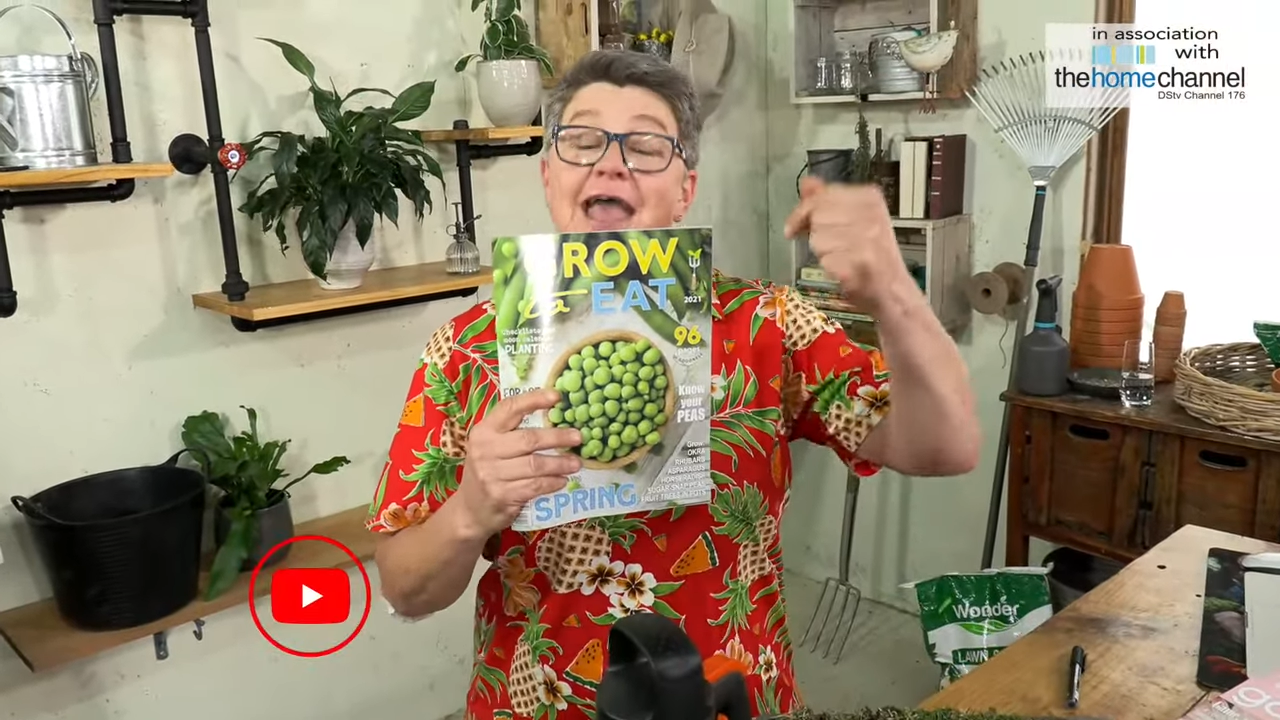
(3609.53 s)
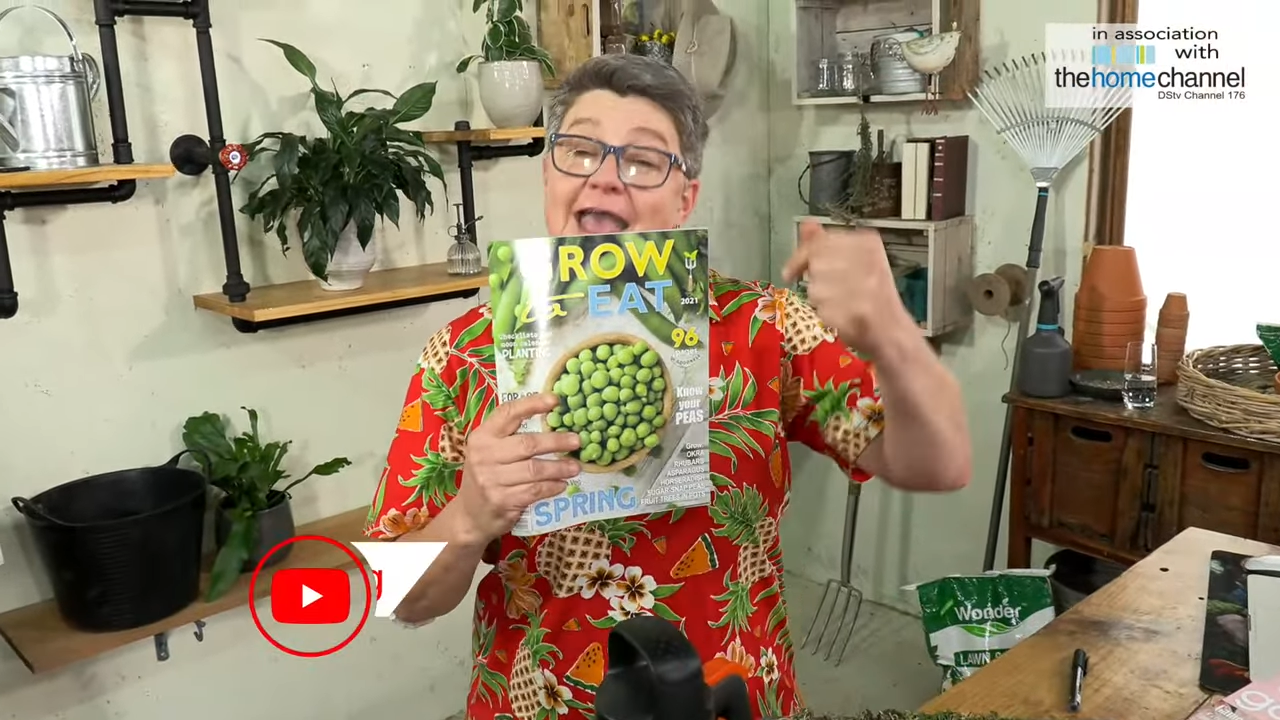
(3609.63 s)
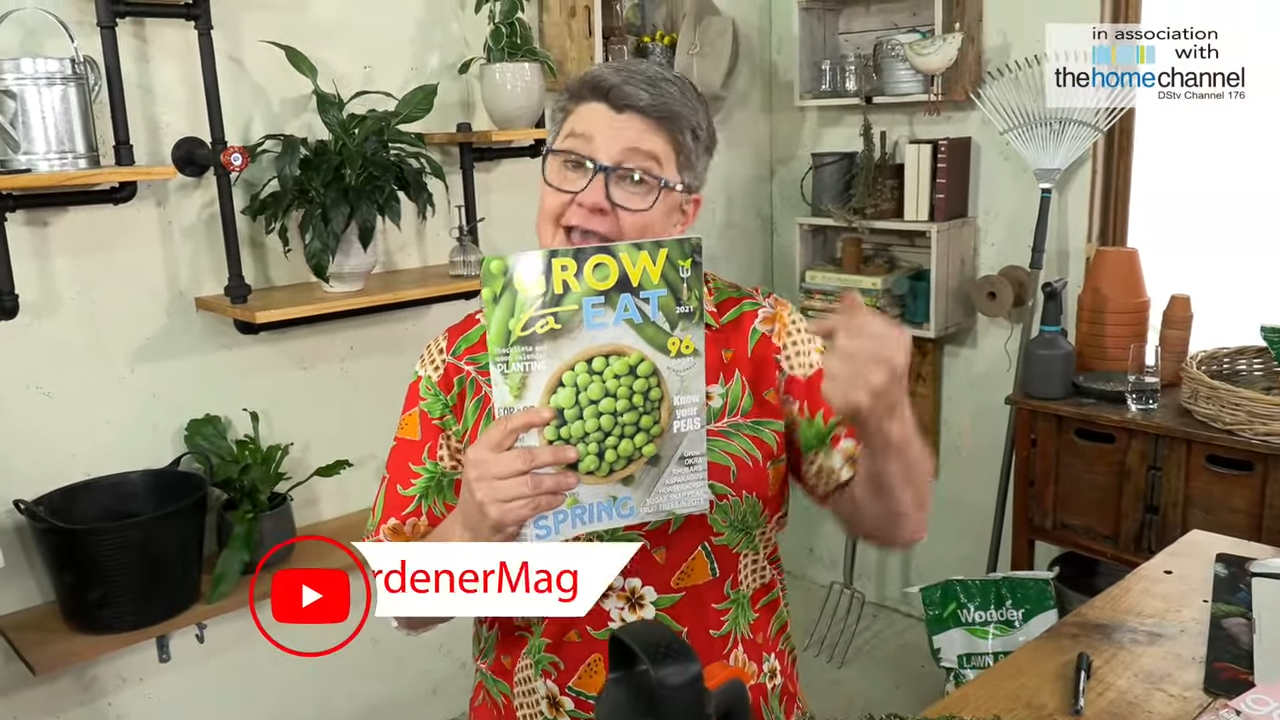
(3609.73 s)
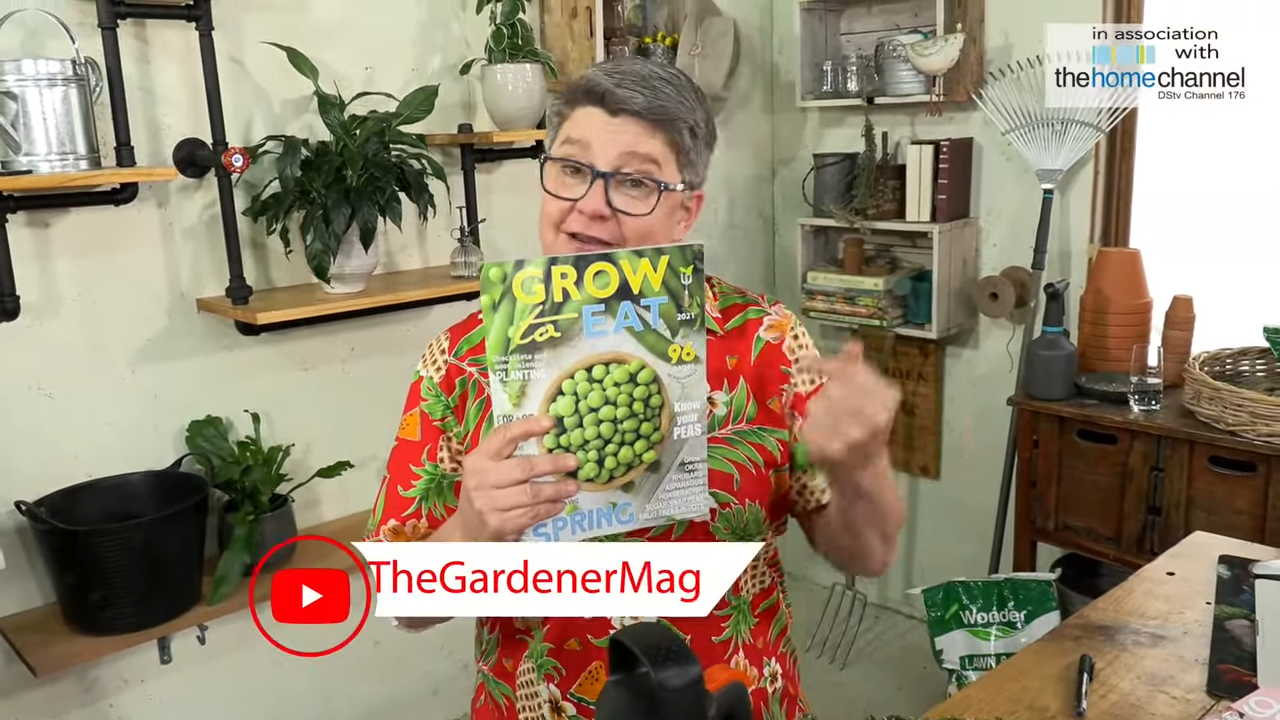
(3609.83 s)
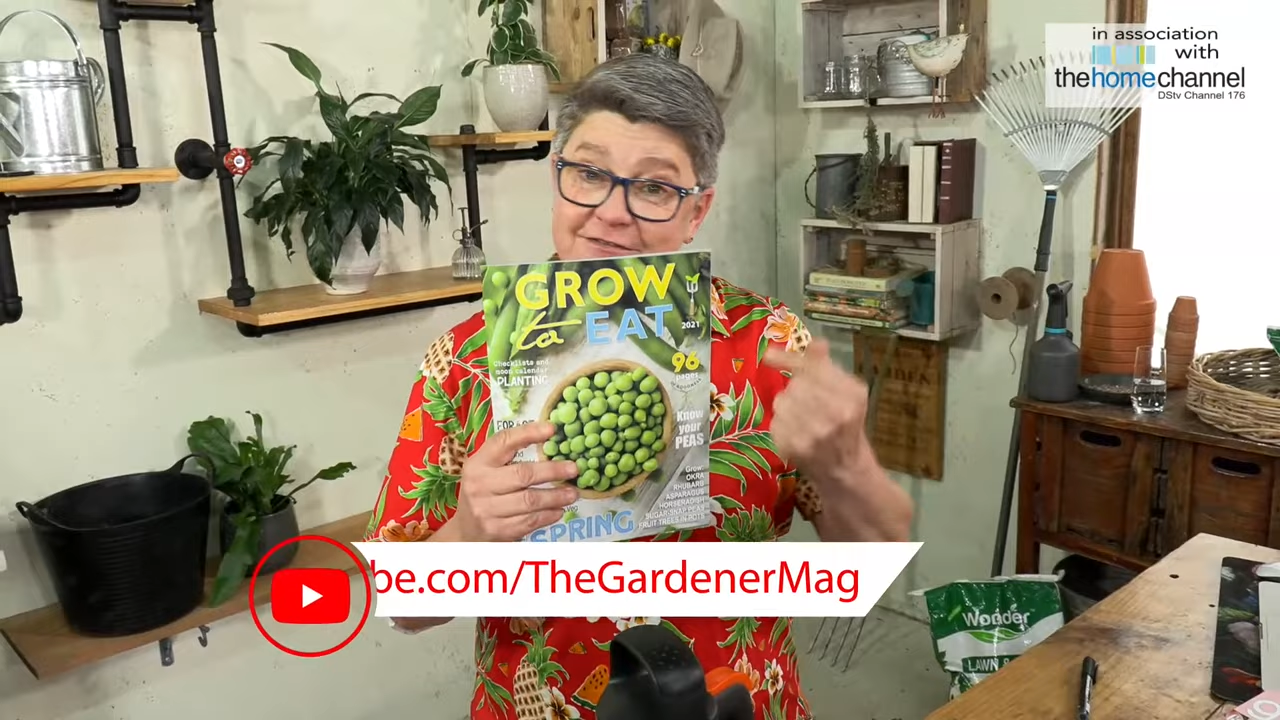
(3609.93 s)

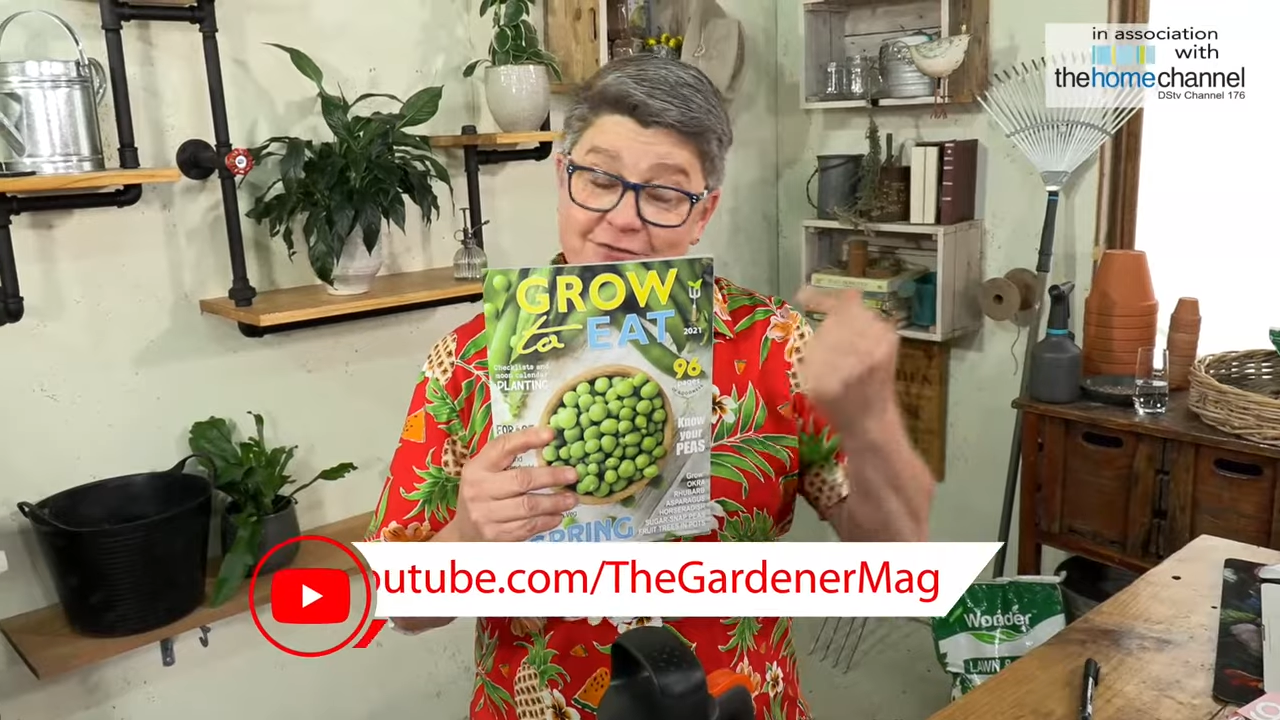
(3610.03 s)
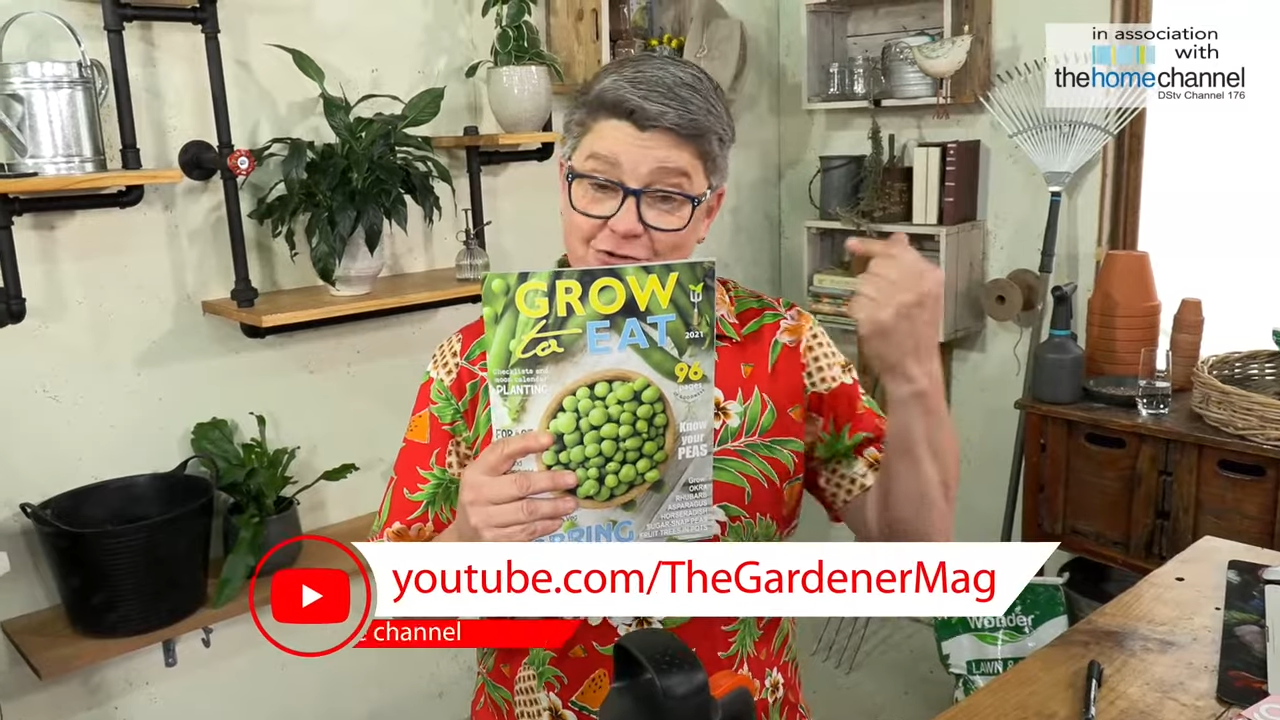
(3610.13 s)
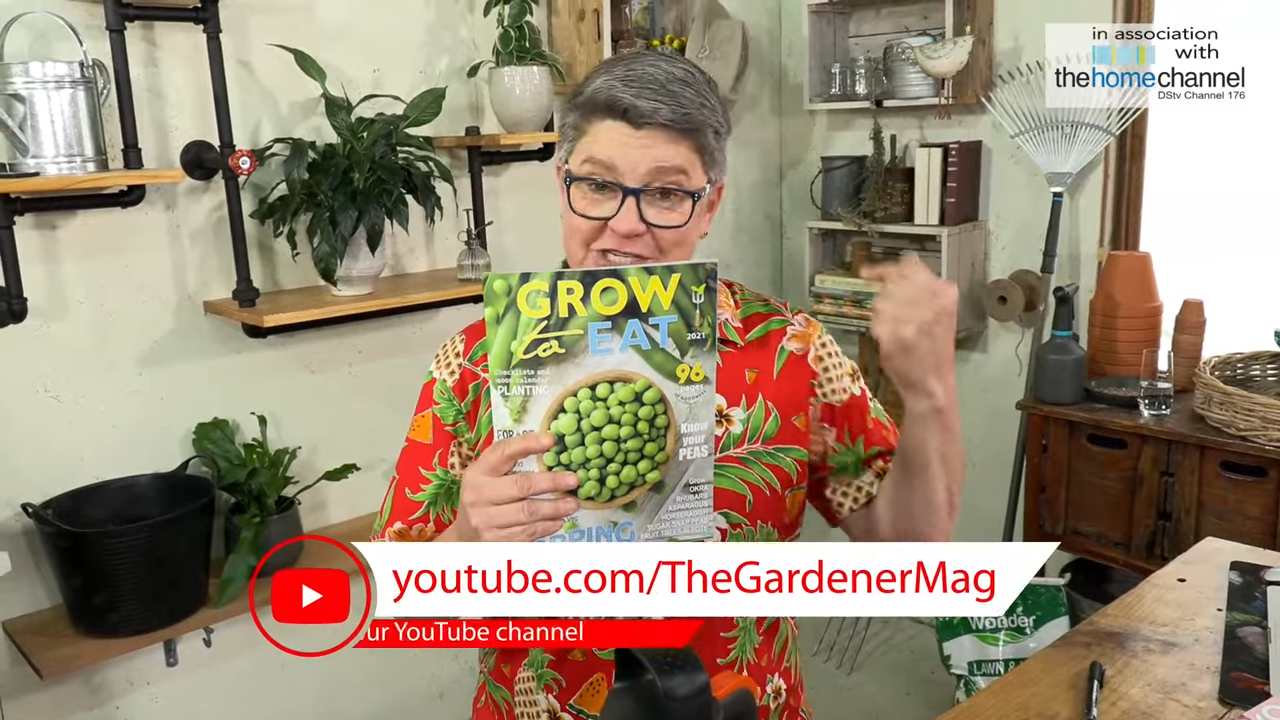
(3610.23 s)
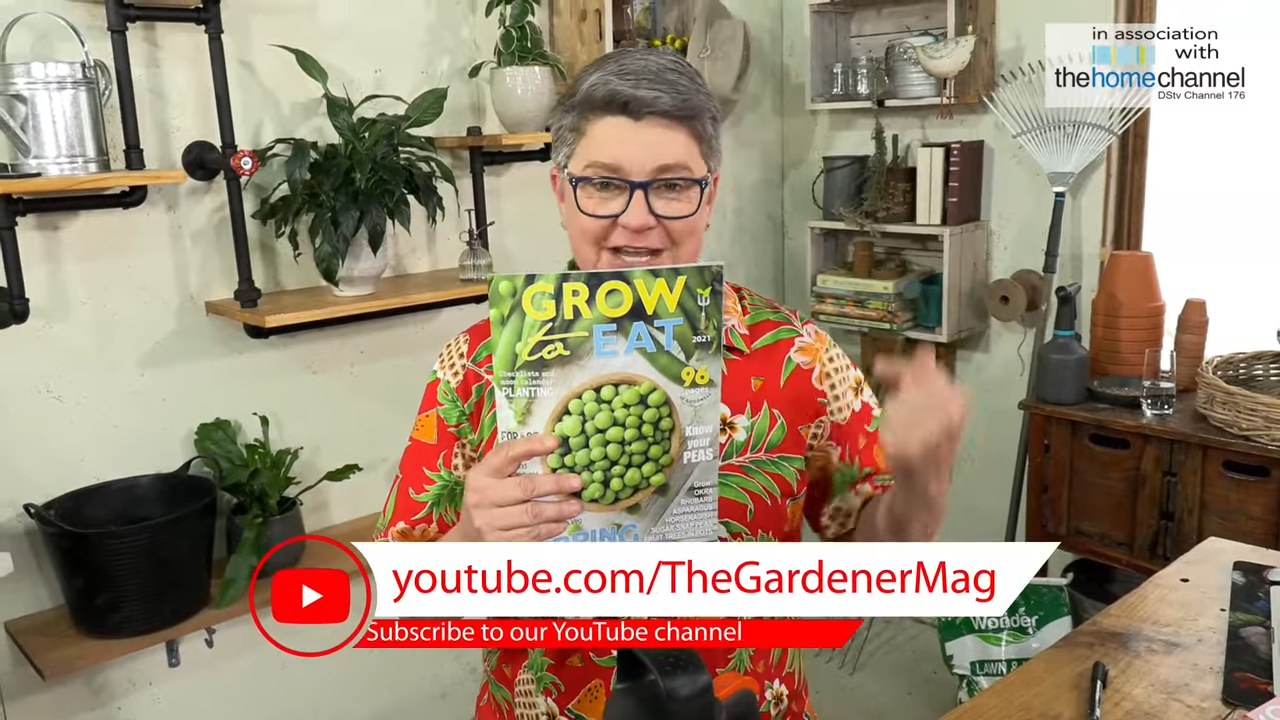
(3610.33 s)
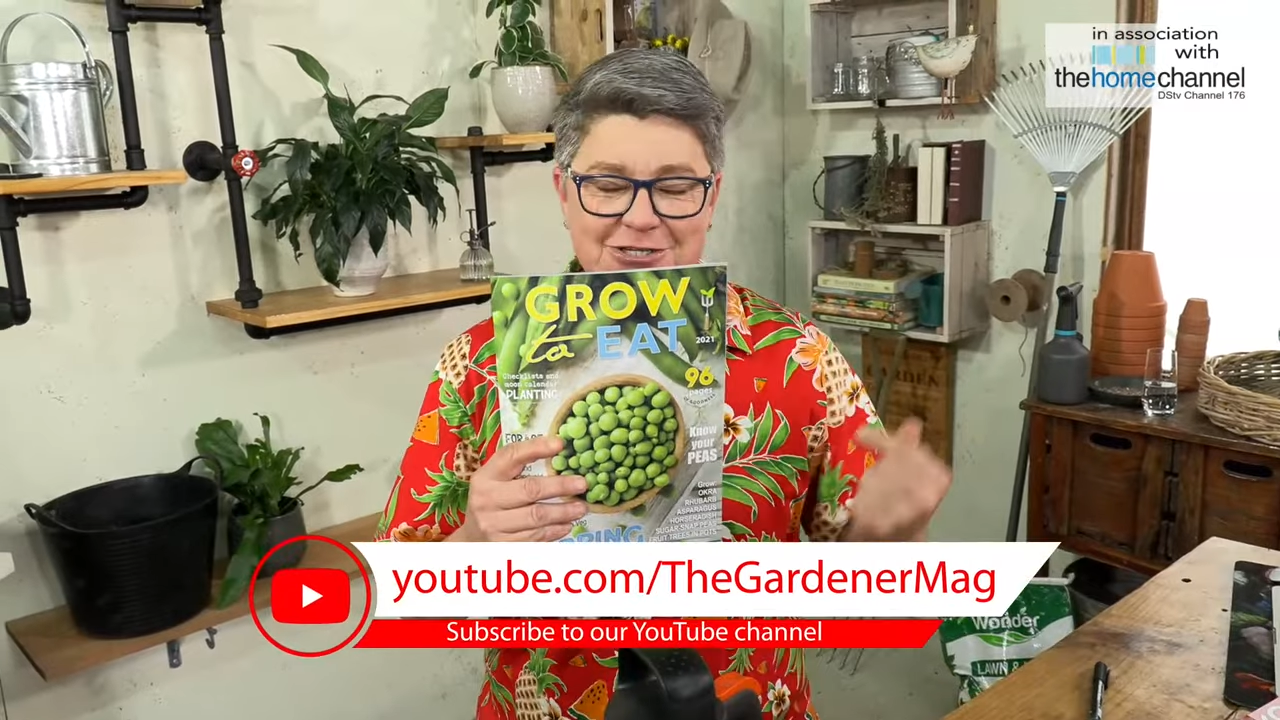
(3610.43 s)
and of
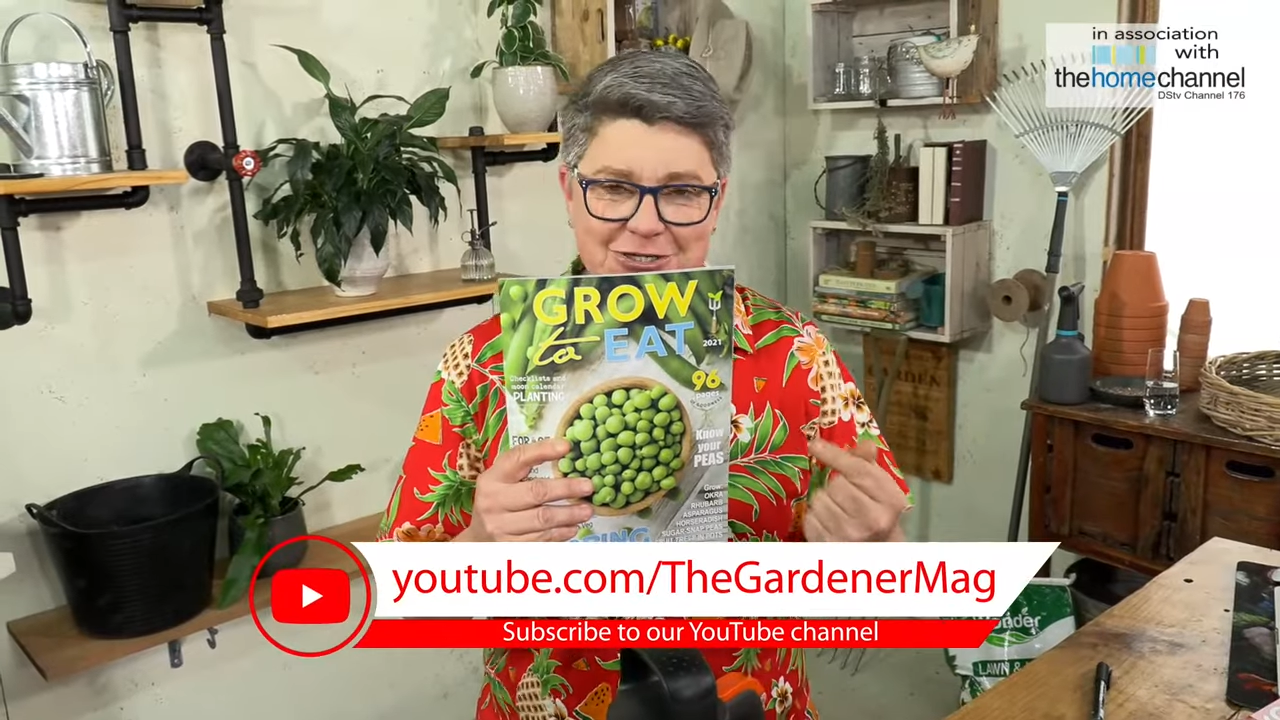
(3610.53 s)
course how